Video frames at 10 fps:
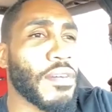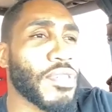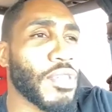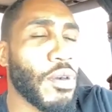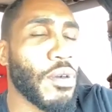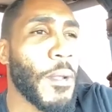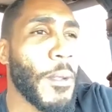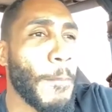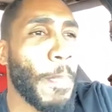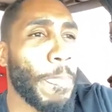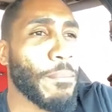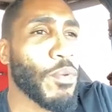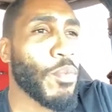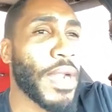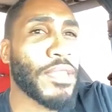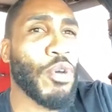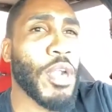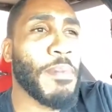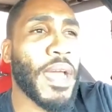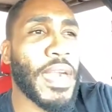So when I thought
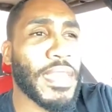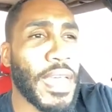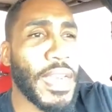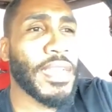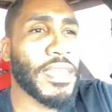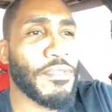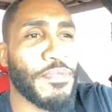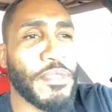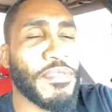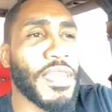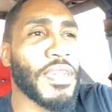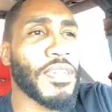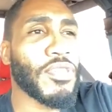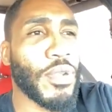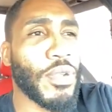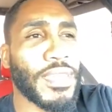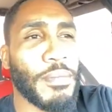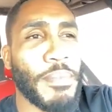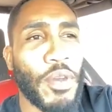about it at that age, at 15 years old, I said, man,